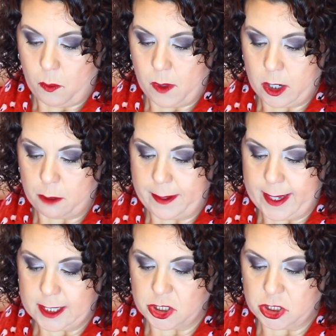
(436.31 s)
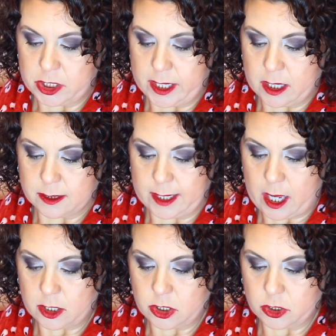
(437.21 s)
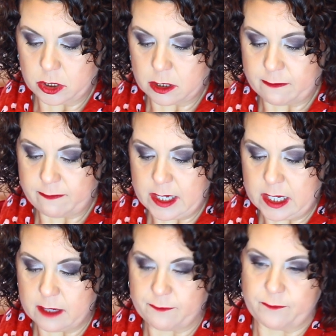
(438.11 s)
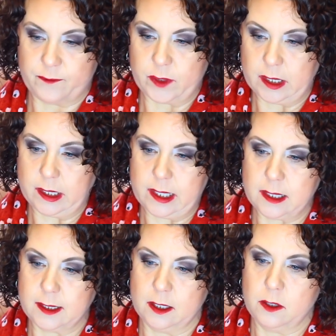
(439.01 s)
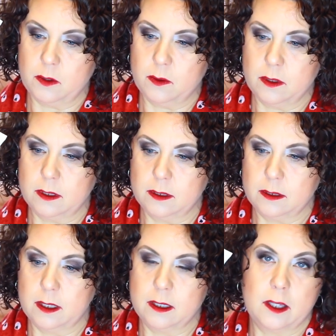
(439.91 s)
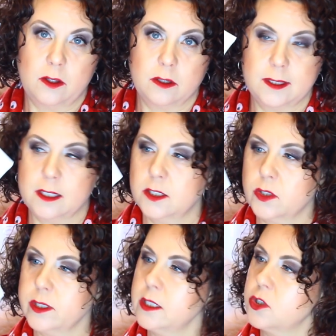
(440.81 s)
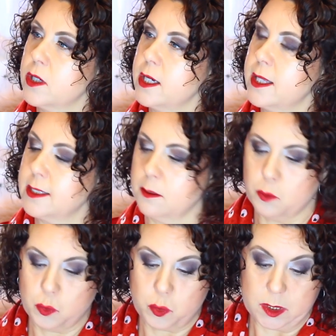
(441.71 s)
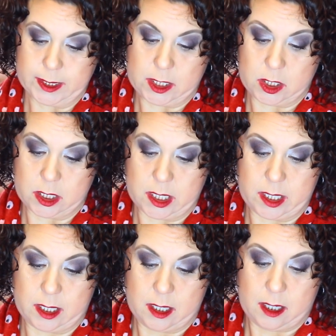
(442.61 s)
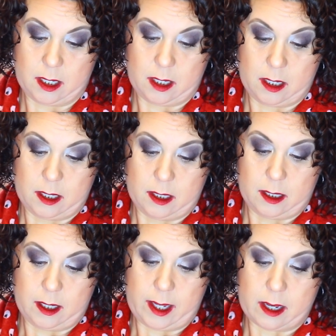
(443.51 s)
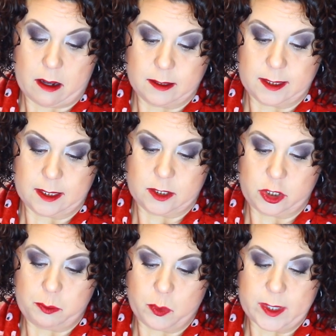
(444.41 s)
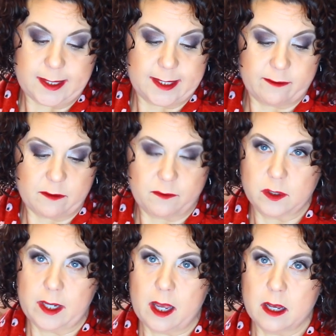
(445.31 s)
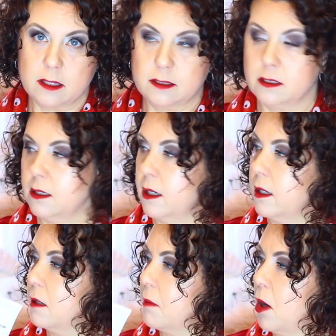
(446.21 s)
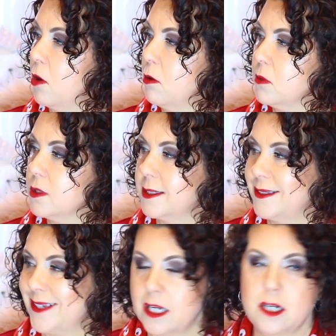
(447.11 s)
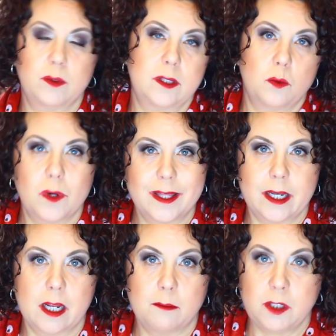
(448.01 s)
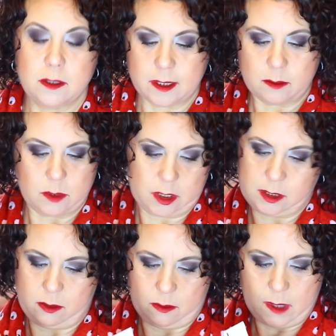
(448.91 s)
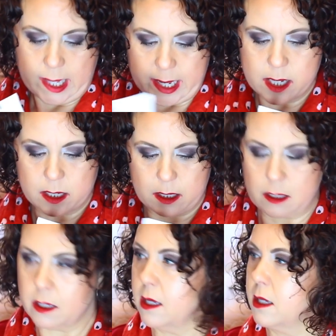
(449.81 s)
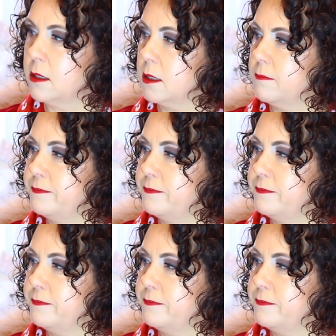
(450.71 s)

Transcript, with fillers: water-based gel texture vegan friendly so another sunscreen to try and that's a really good ounce it's 2.7 fluid ounce I'm almost done with the one that I'm using which I don't like and